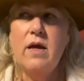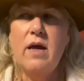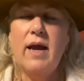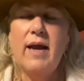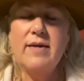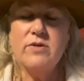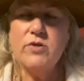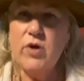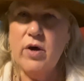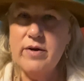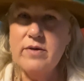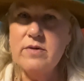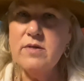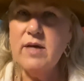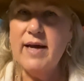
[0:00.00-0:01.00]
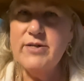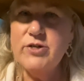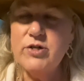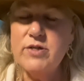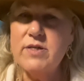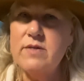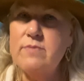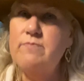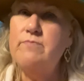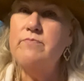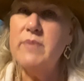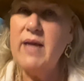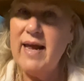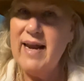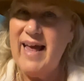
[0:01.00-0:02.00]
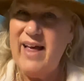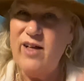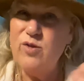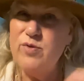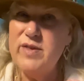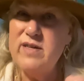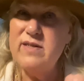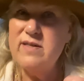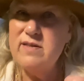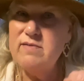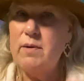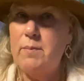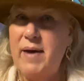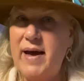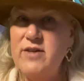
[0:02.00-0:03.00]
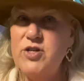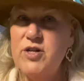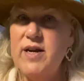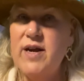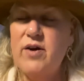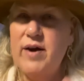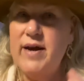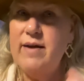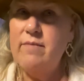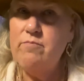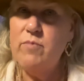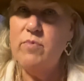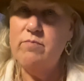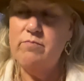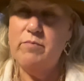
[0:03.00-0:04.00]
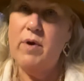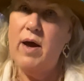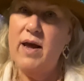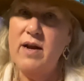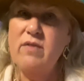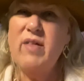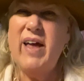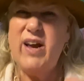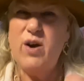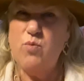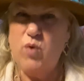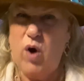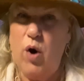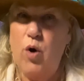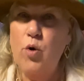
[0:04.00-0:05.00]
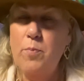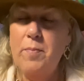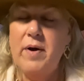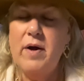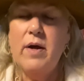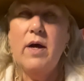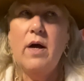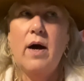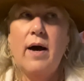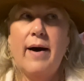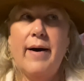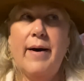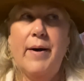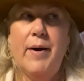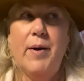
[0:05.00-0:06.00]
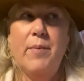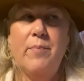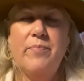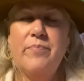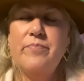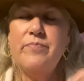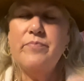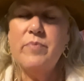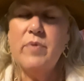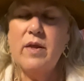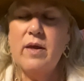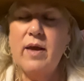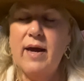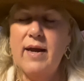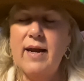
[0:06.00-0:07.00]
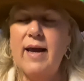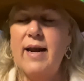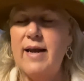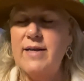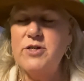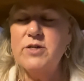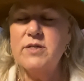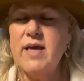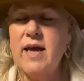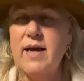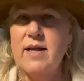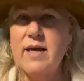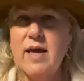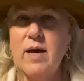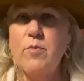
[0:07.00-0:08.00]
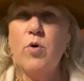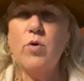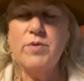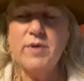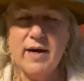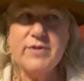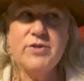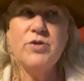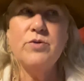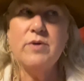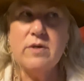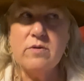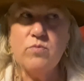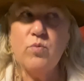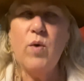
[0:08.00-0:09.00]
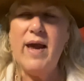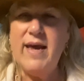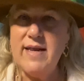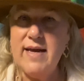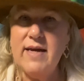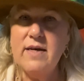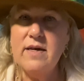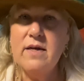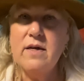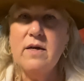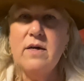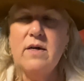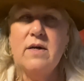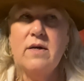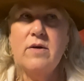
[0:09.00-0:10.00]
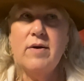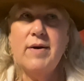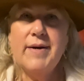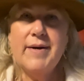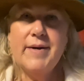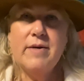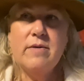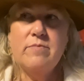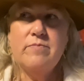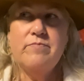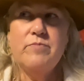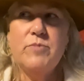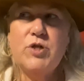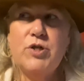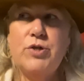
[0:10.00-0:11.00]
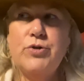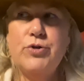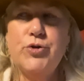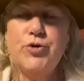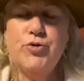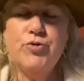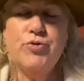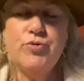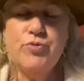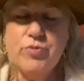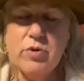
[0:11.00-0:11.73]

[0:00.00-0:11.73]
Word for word: as long as I just kind of held this imaginary, kind of like a rope, um, and, and I just kind of kept holding on to it and waiting um, to